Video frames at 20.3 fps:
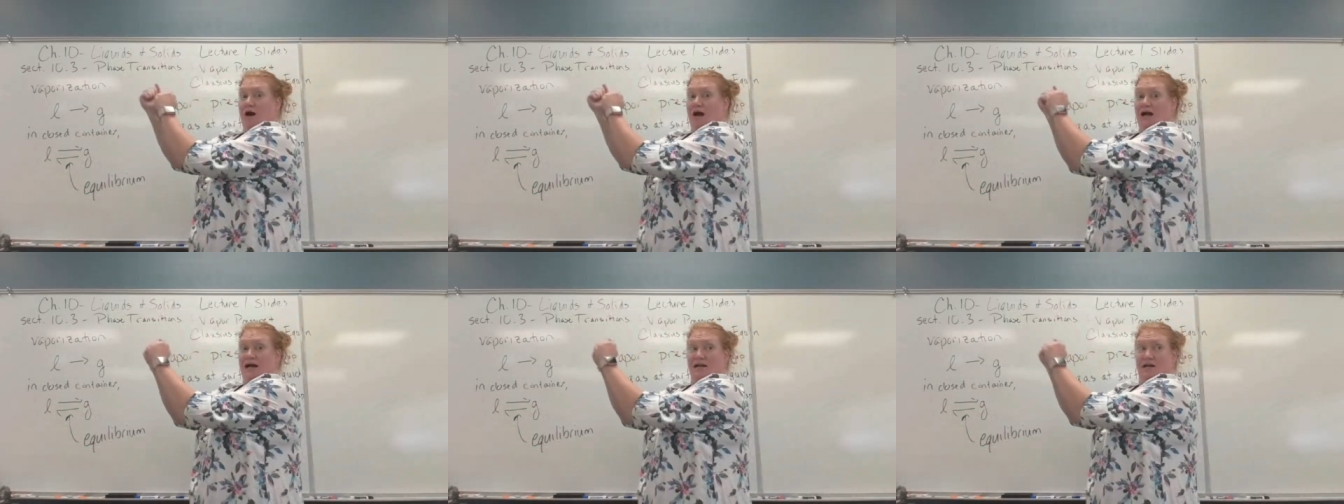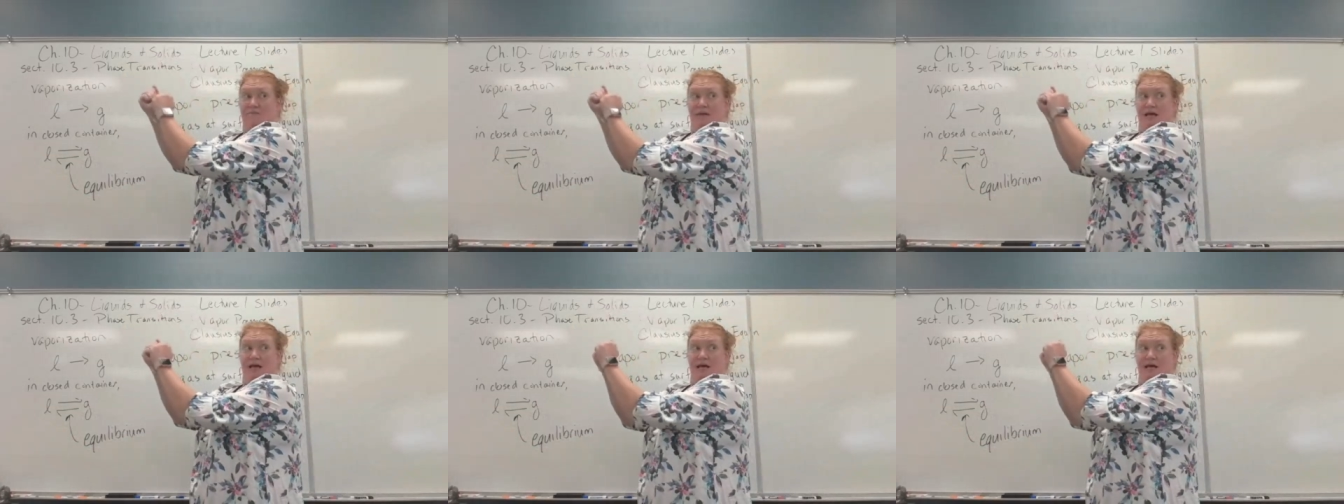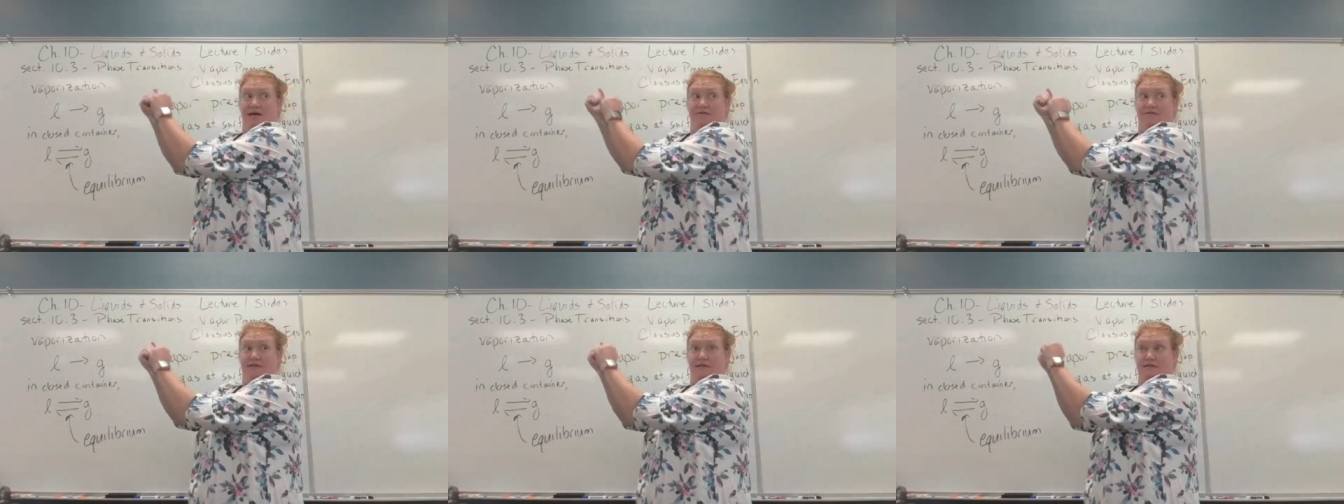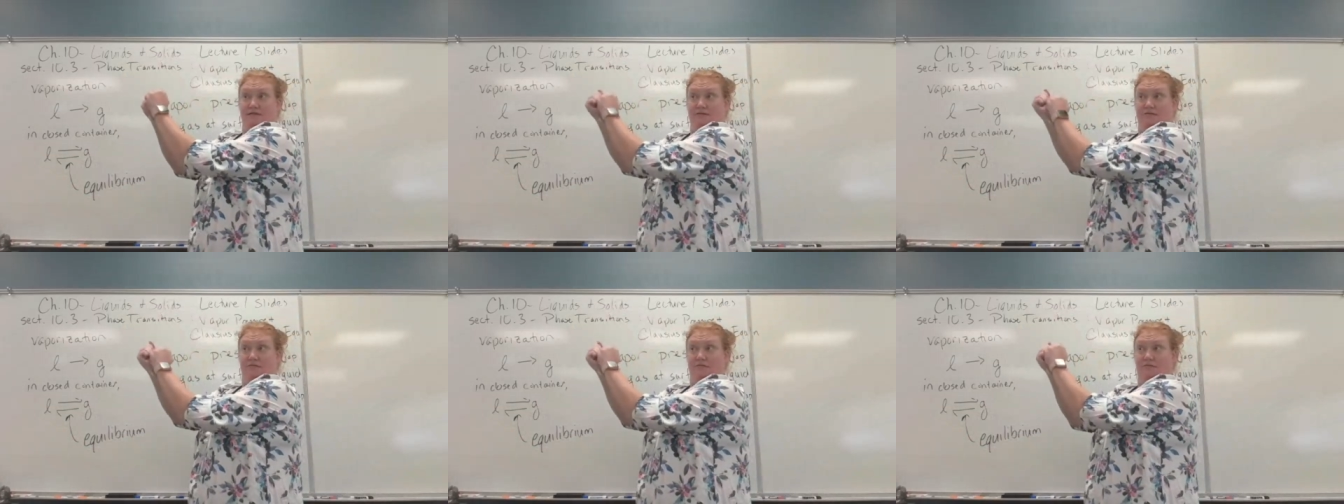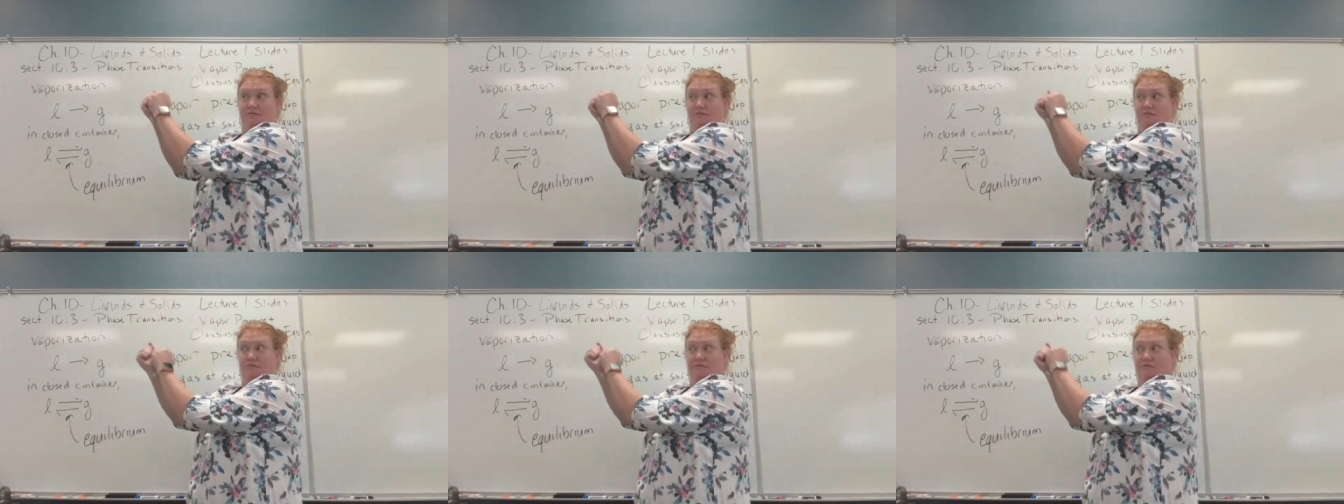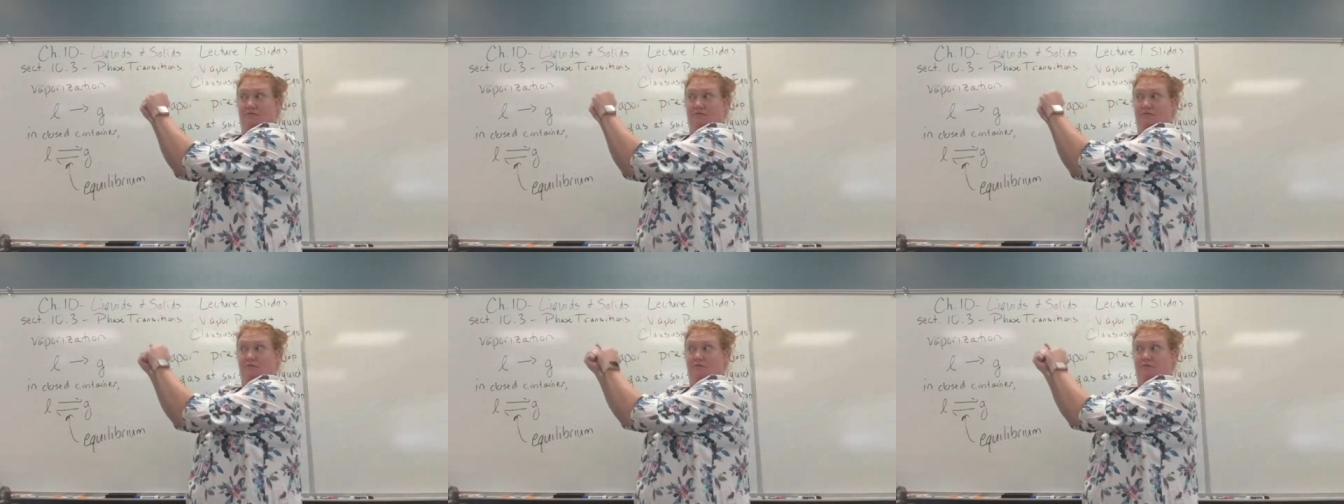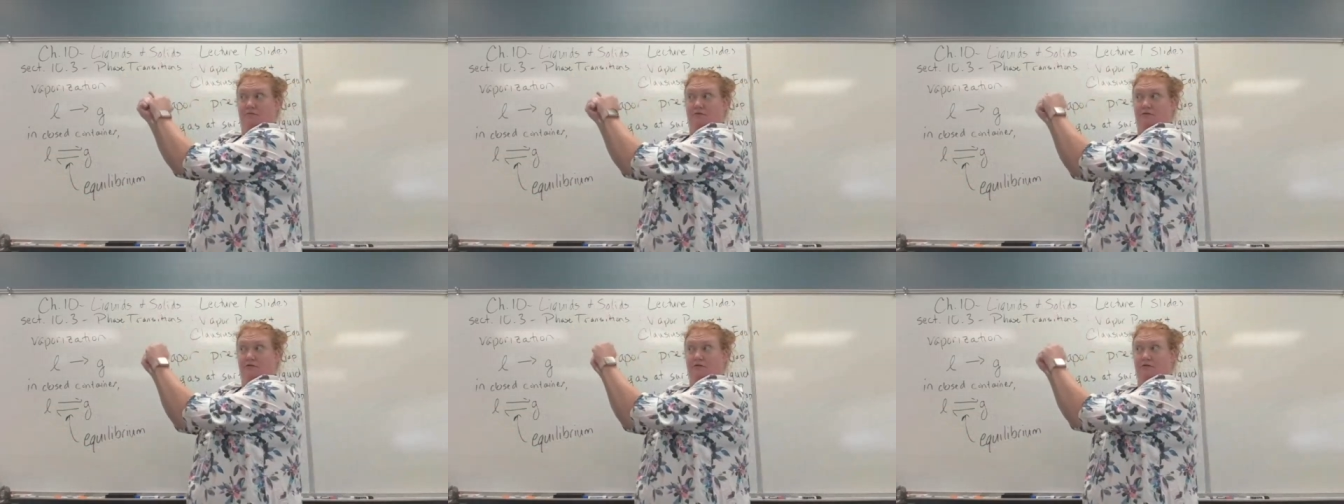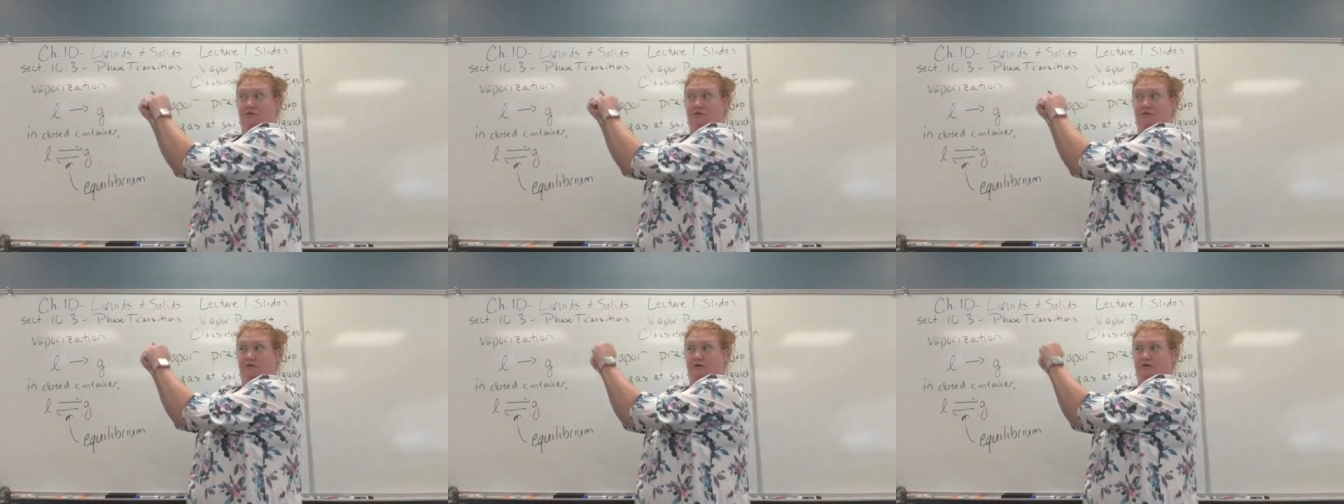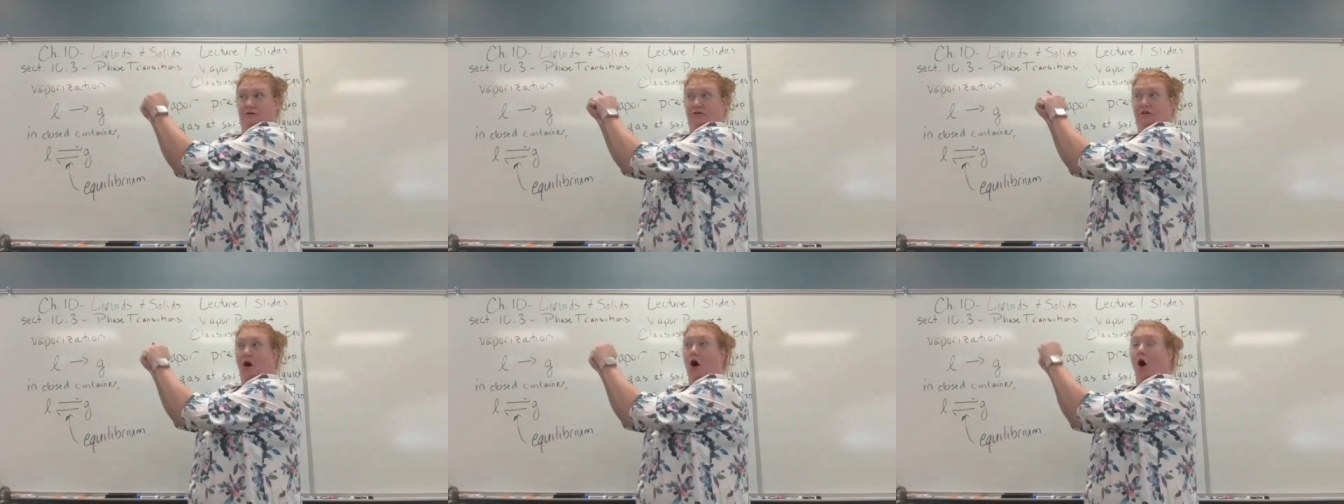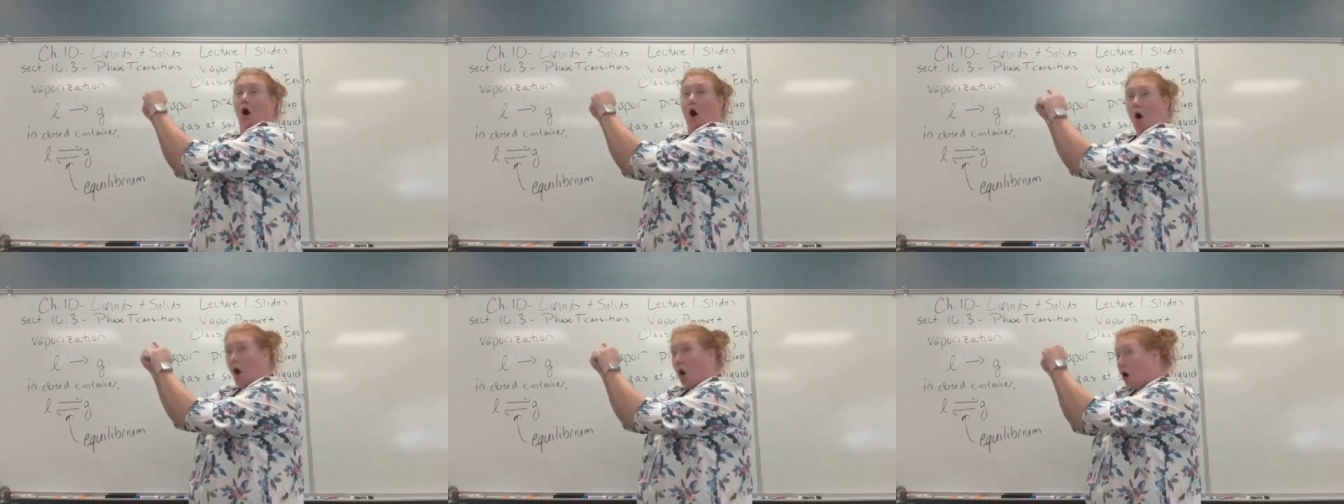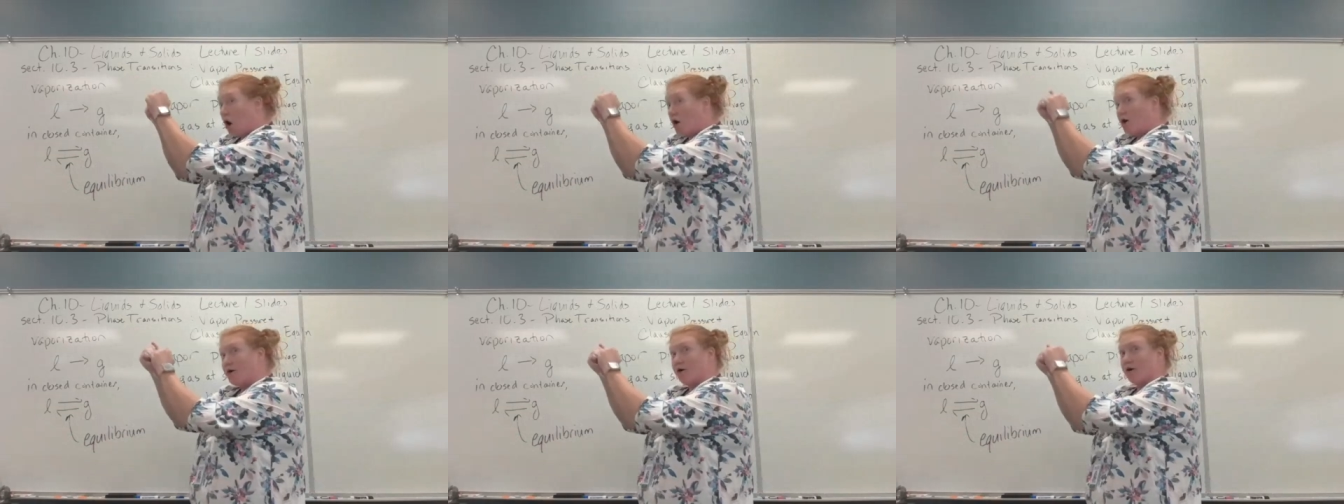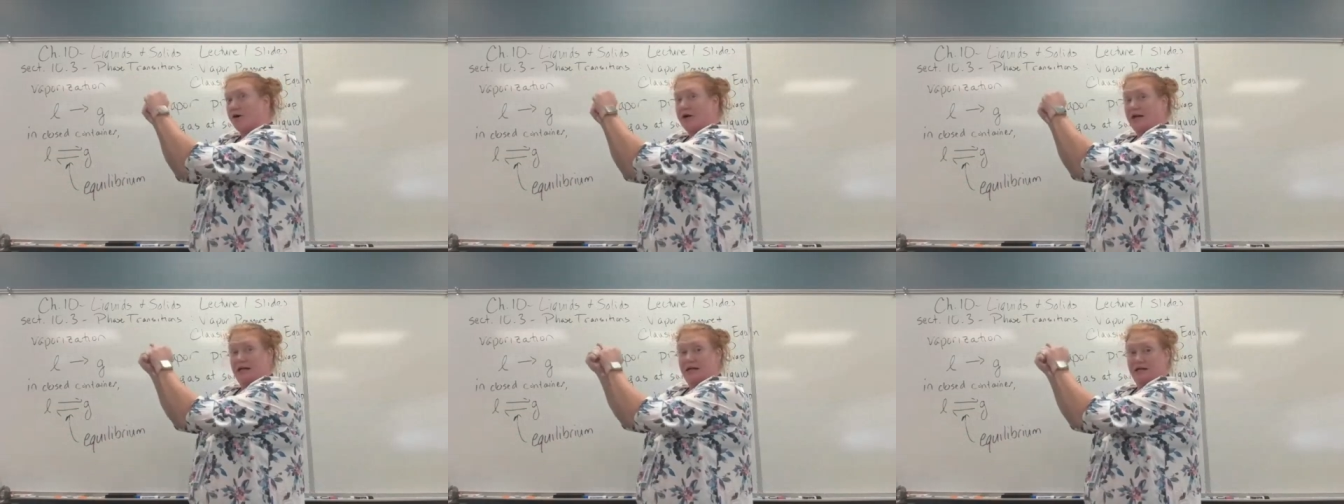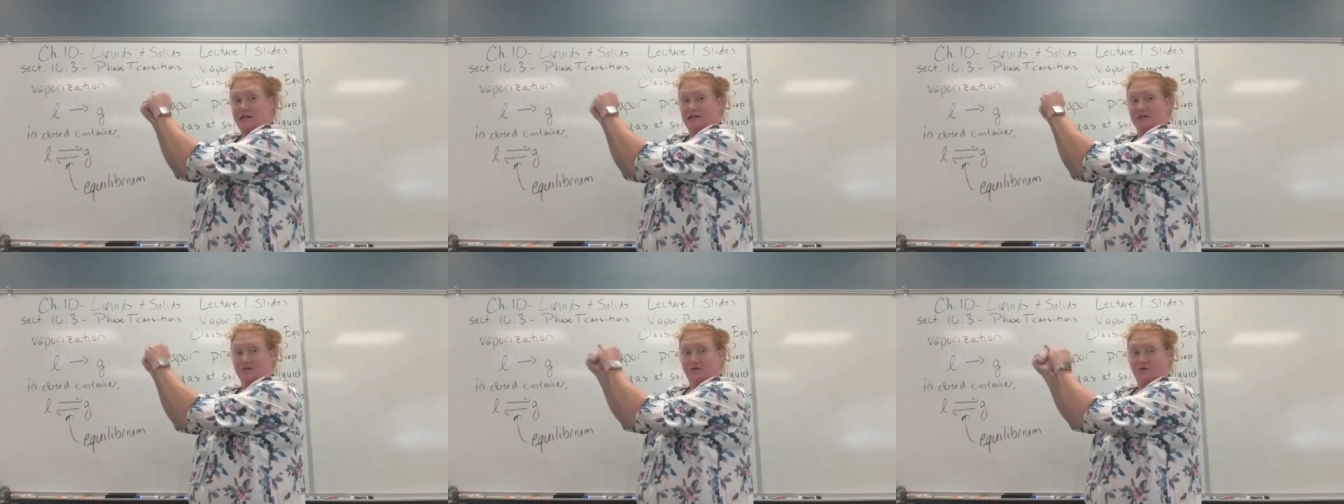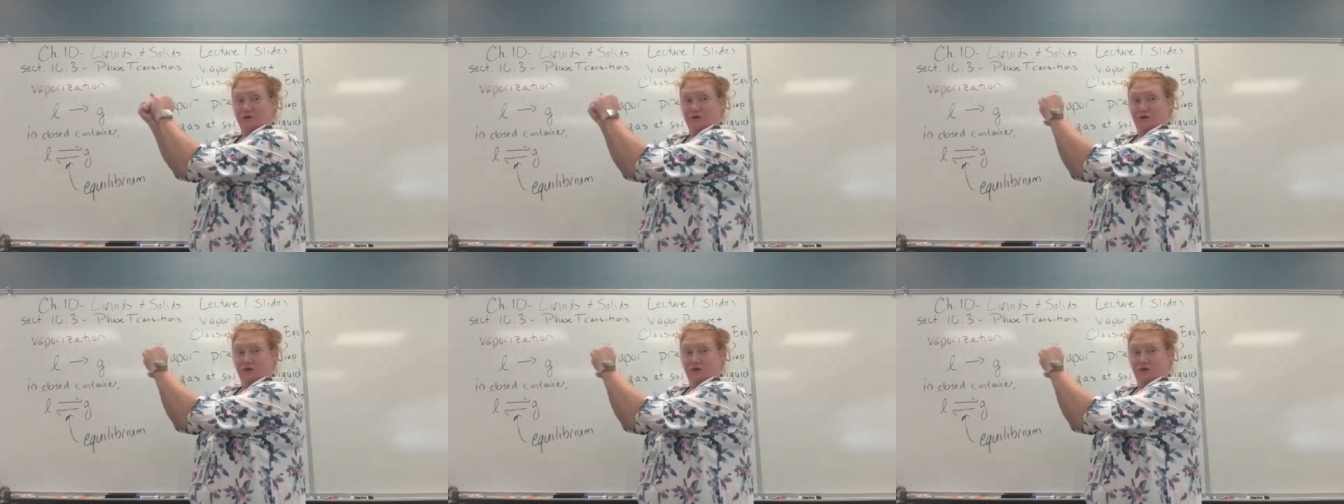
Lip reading: The more IMFs, the harder